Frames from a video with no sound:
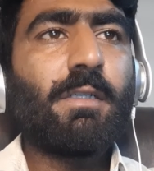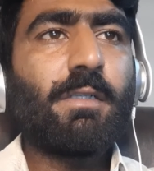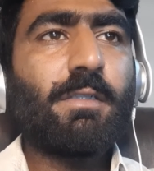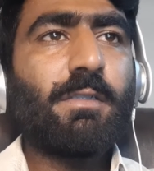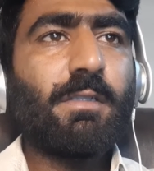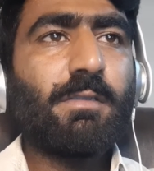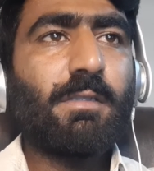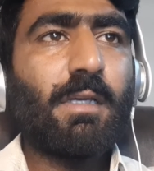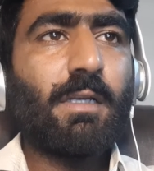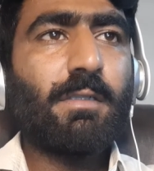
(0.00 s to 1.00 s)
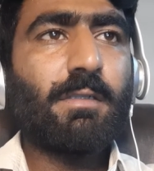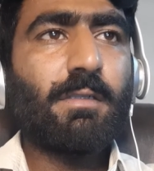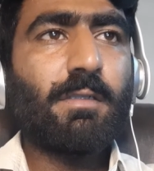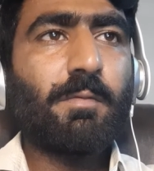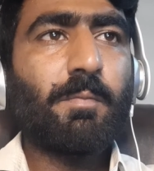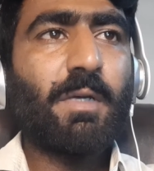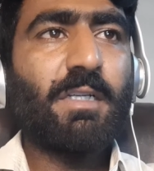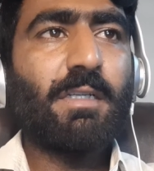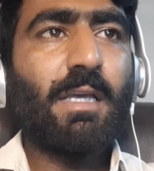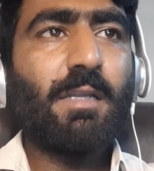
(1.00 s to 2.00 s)
It does that by
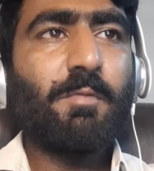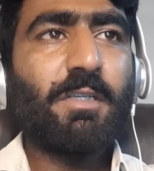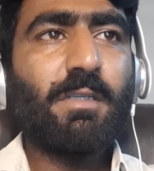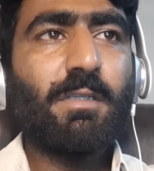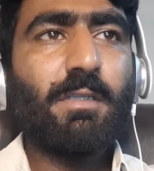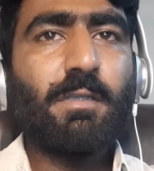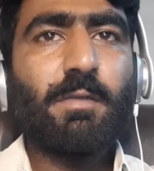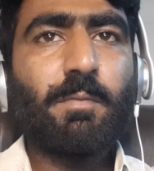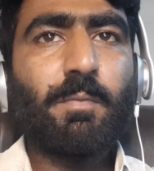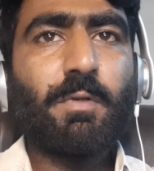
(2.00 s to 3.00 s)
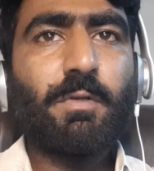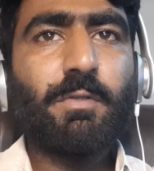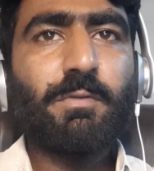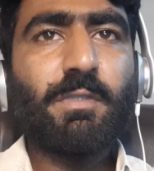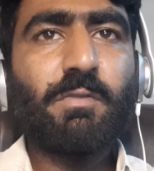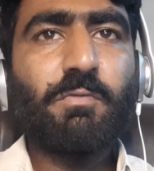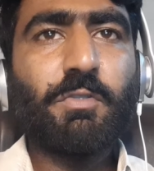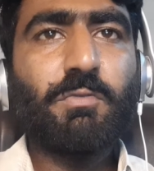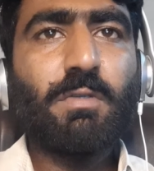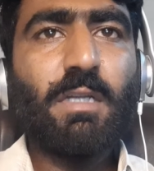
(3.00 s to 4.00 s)
dynamically producing
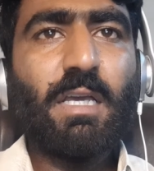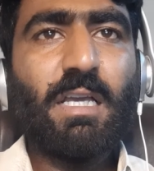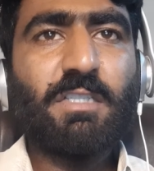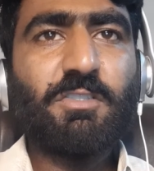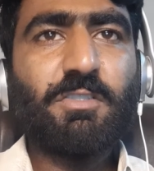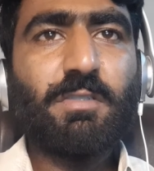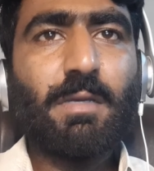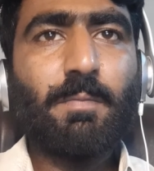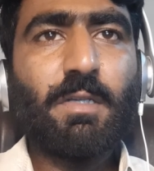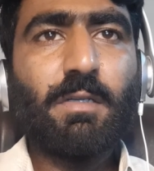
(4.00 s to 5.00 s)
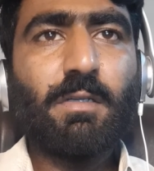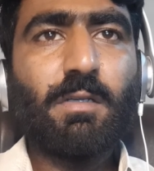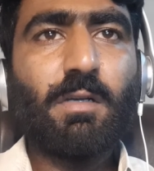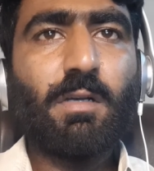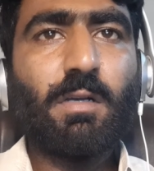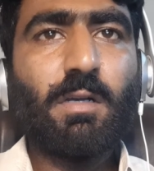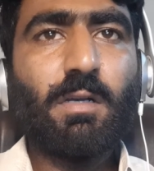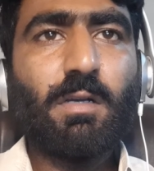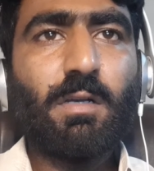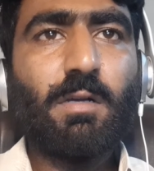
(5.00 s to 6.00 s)
visual HTML
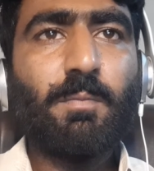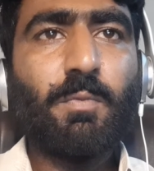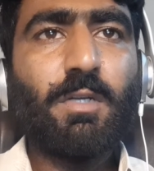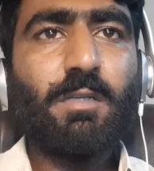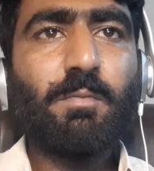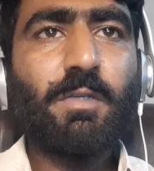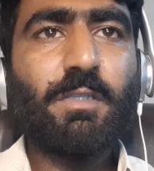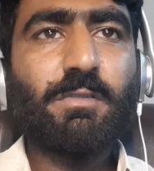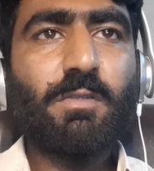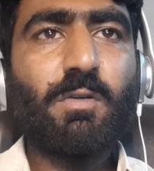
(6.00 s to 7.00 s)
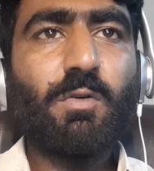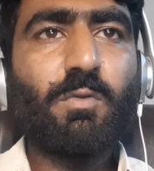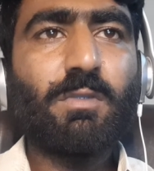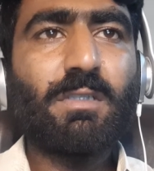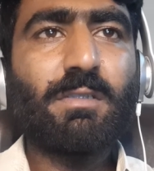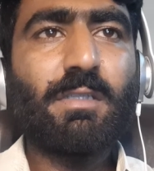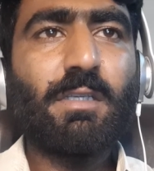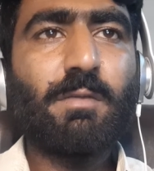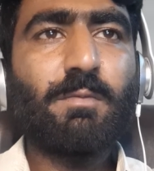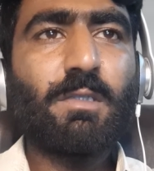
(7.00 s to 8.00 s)
component based on the
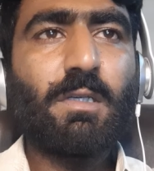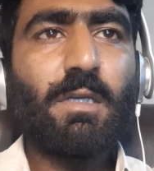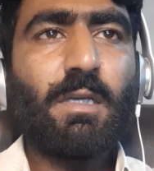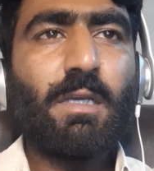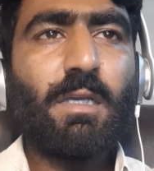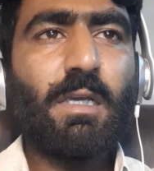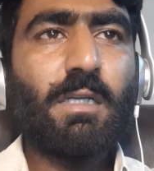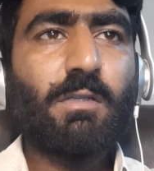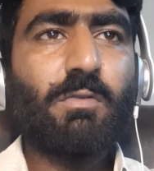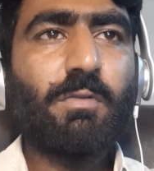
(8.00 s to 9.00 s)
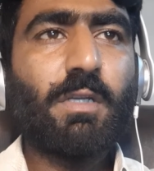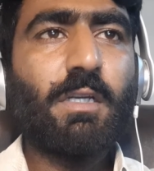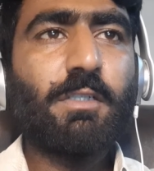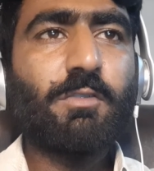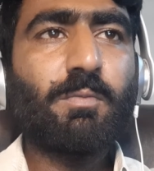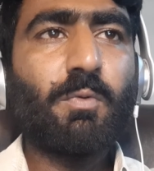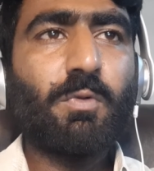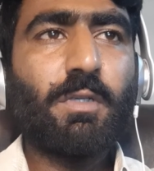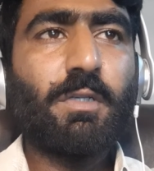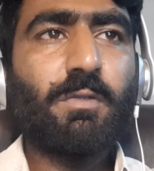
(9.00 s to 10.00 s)
themes and content you
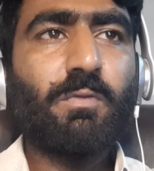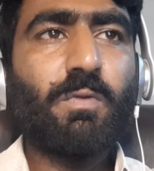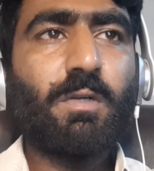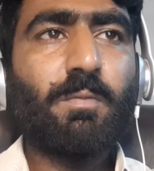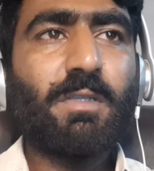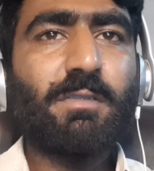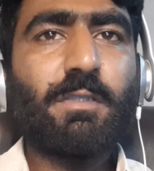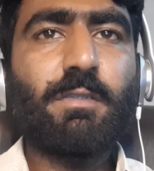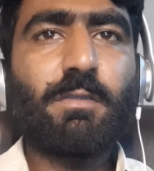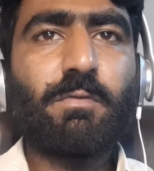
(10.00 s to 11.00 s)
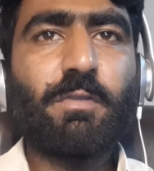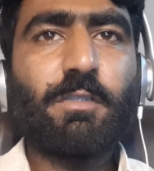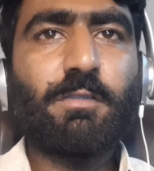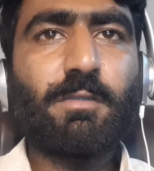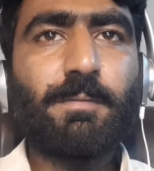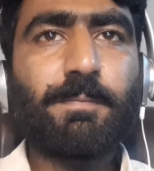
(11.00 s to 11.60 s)
put into WordPress interface.